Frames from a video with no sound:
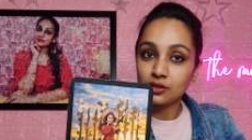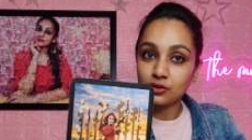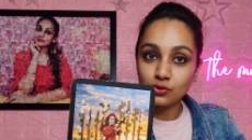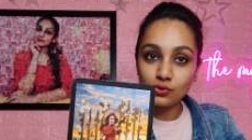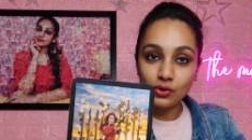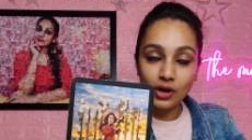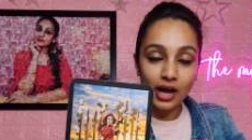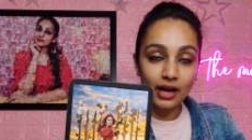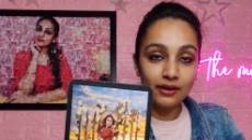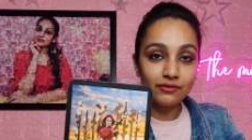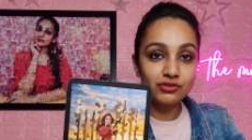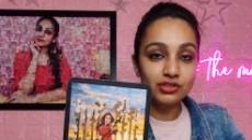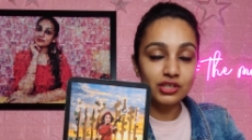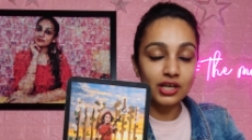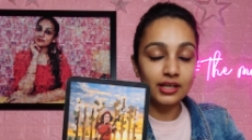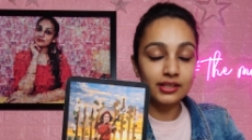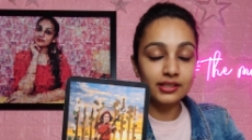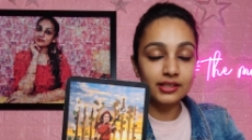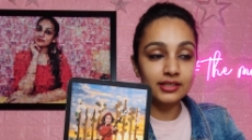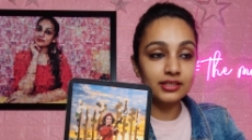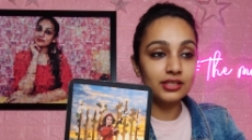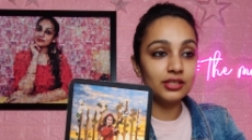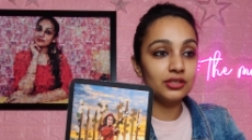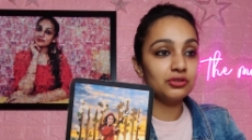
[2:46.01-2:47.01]
You have
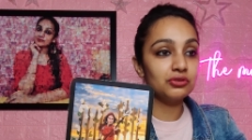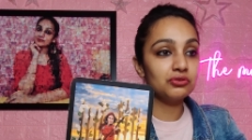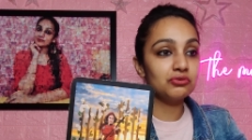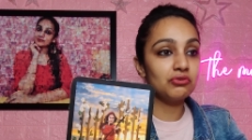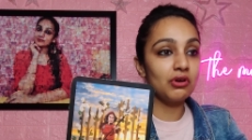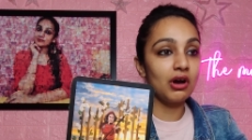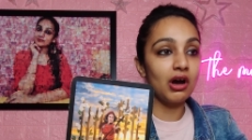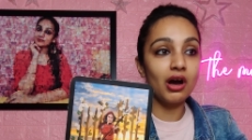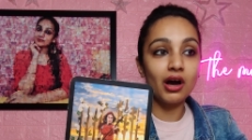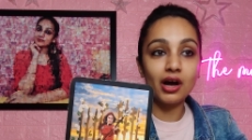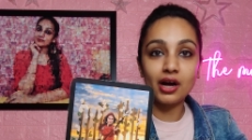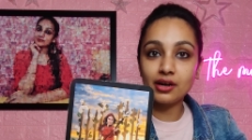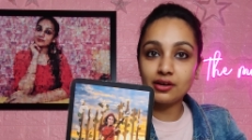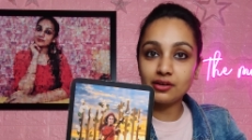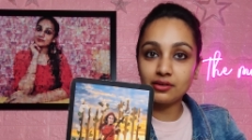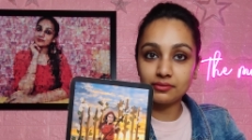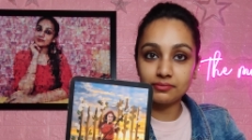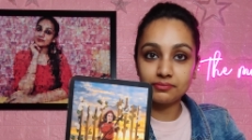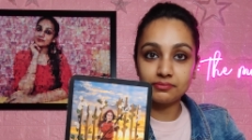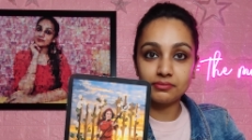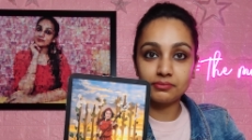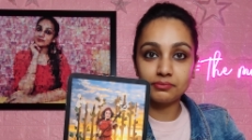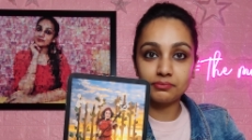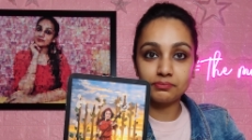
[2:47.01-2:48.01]
done it. You are
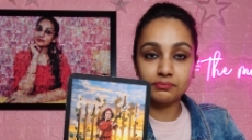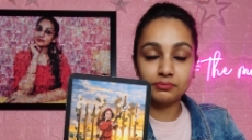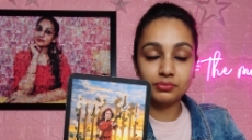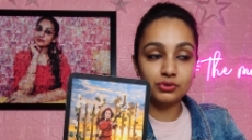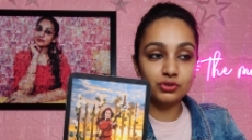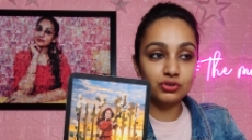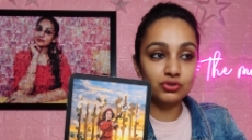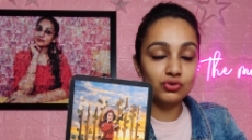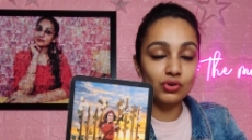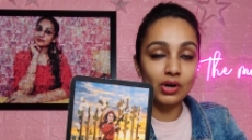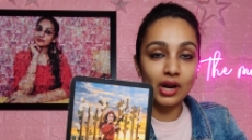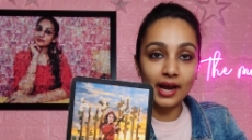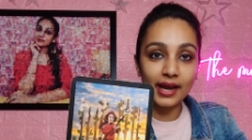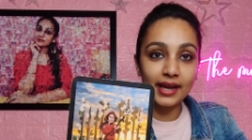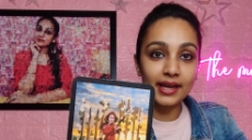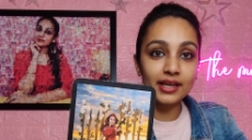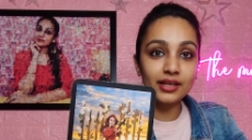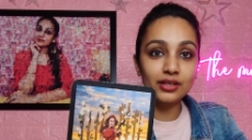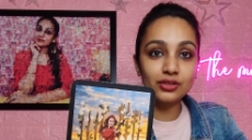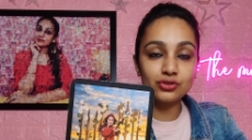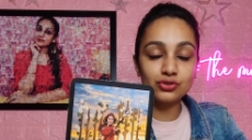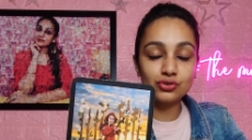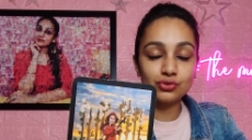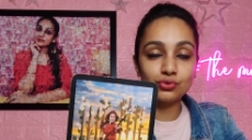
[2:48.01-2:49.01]

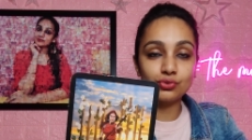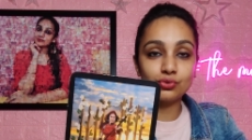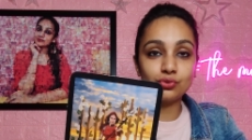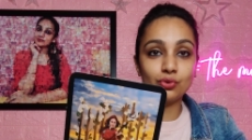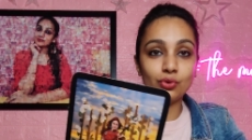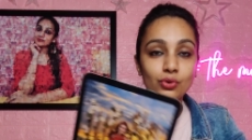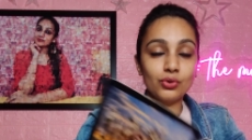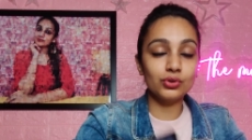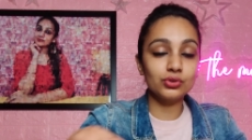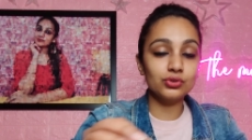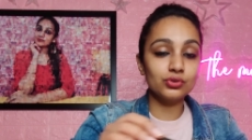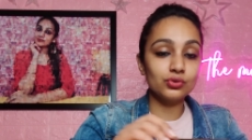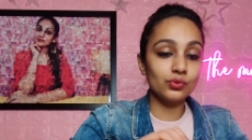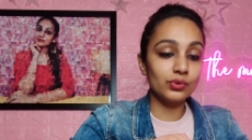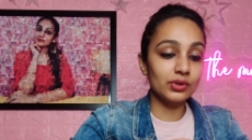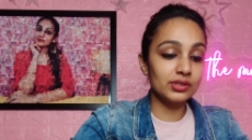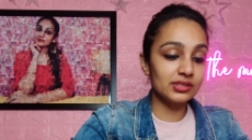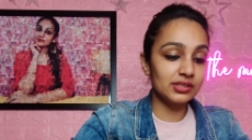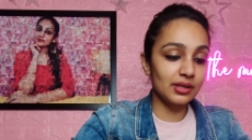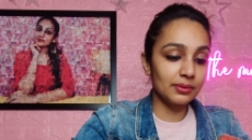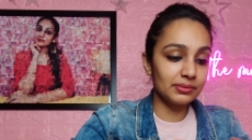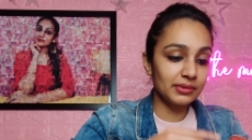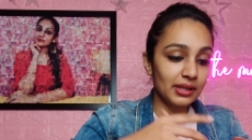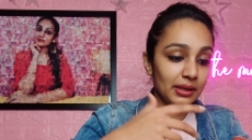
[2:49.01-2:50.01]
trying to go
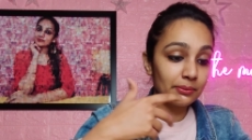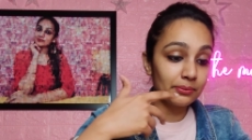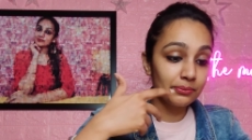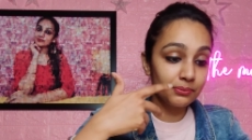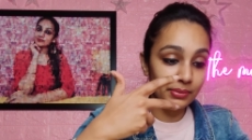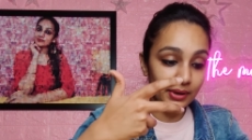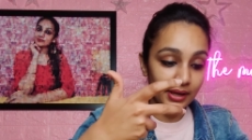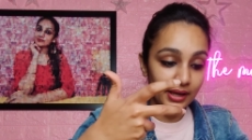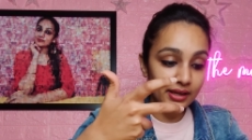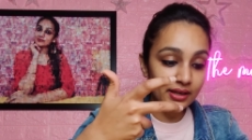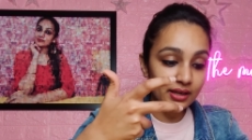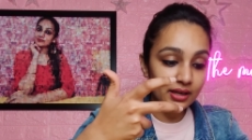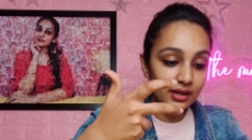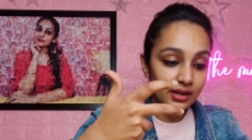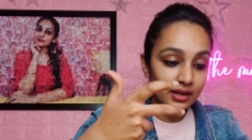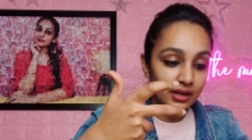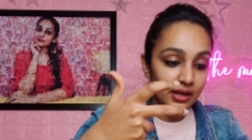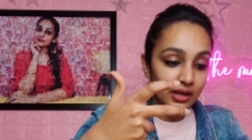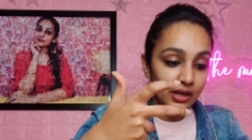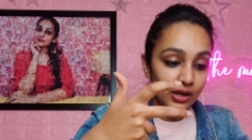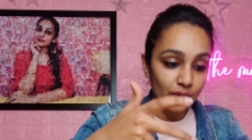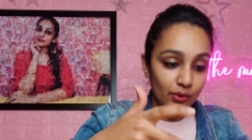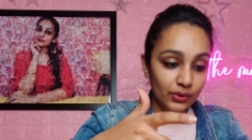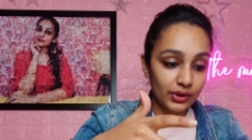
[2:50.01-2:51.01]
towards something big.
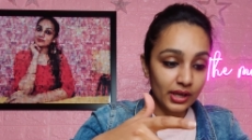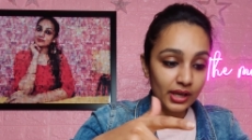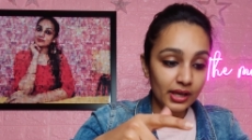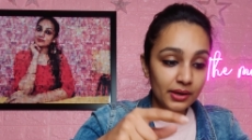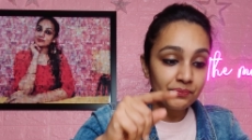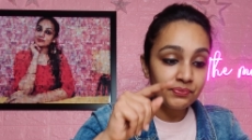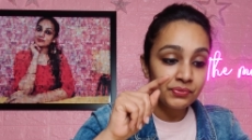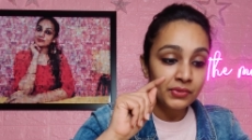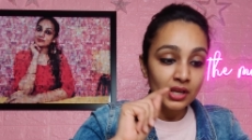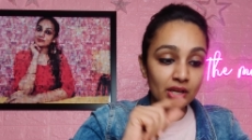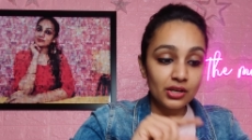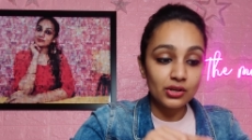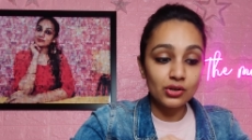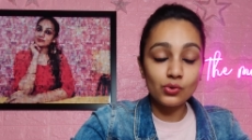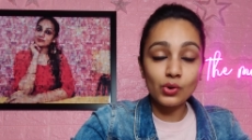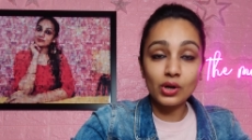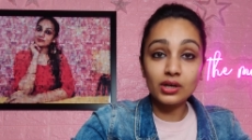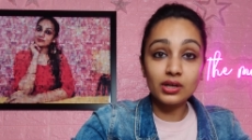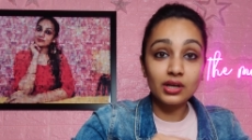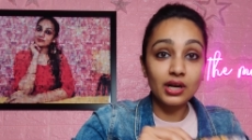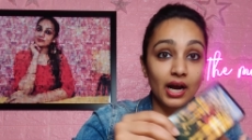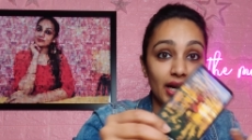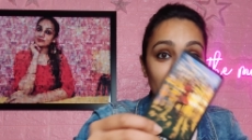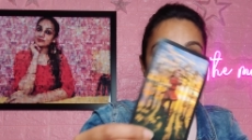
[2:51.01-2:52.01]
Okay, you
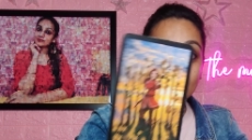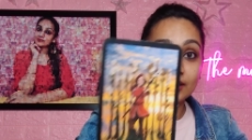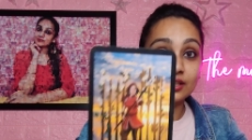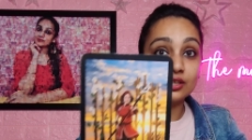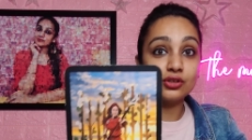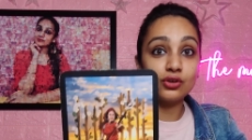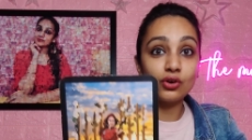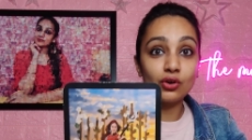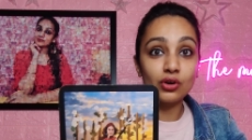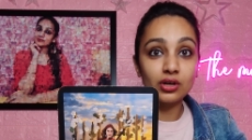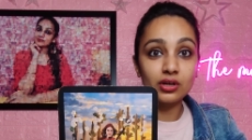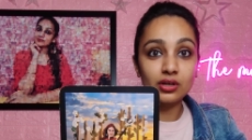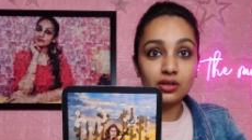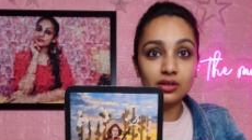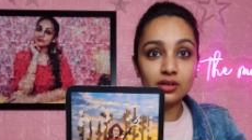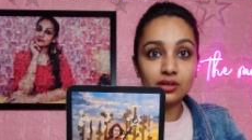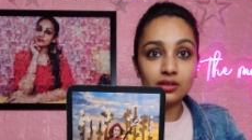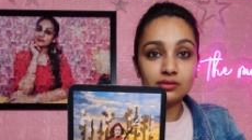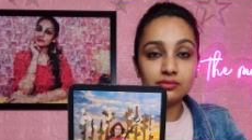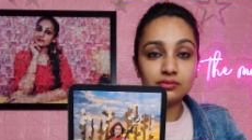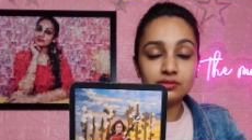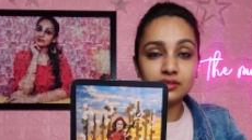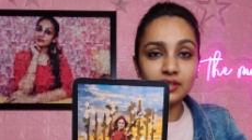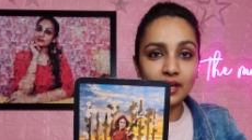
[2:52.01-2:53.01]
are guarding your
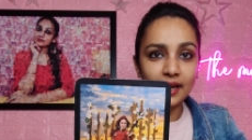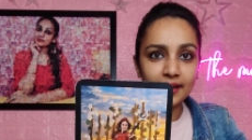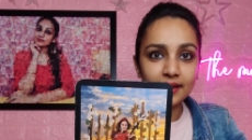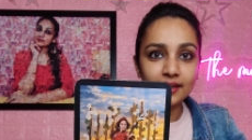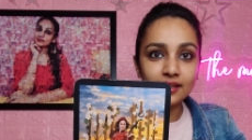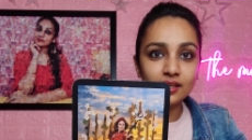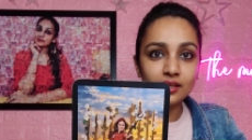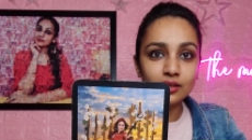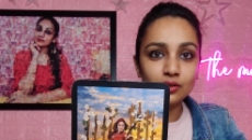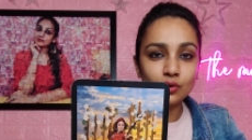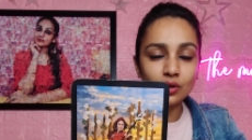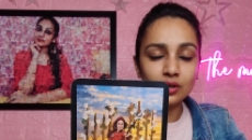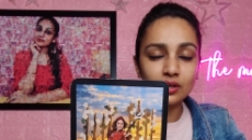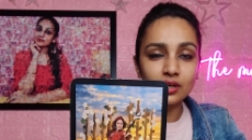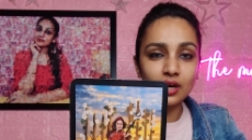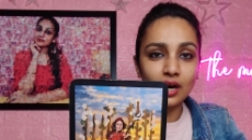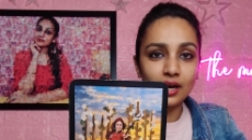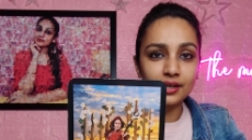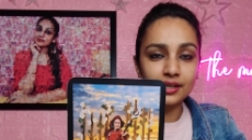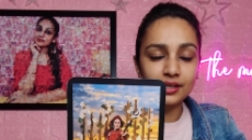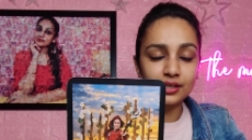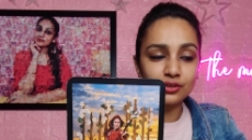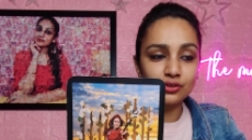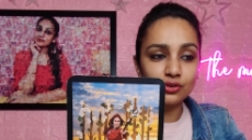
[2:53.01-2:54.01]
uh, side, you are
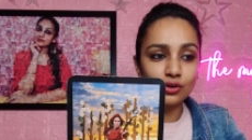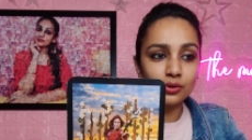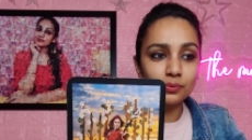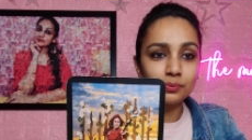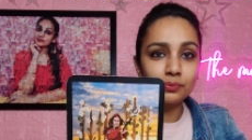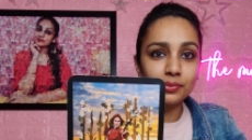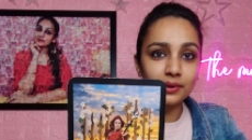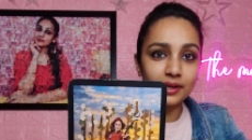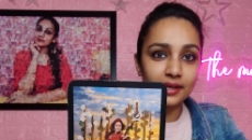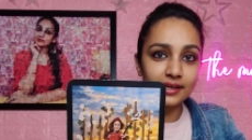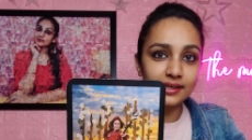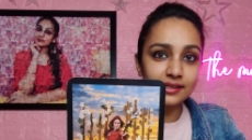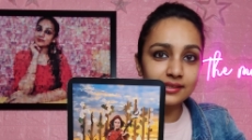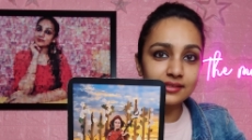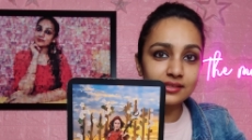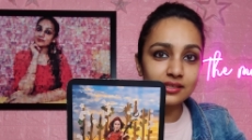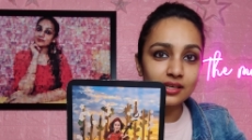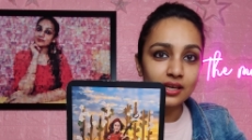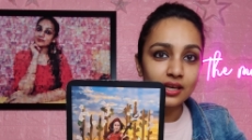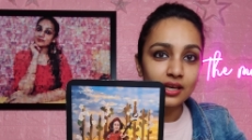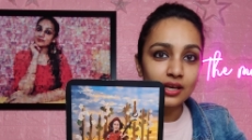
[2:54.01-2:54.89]
guarding your place.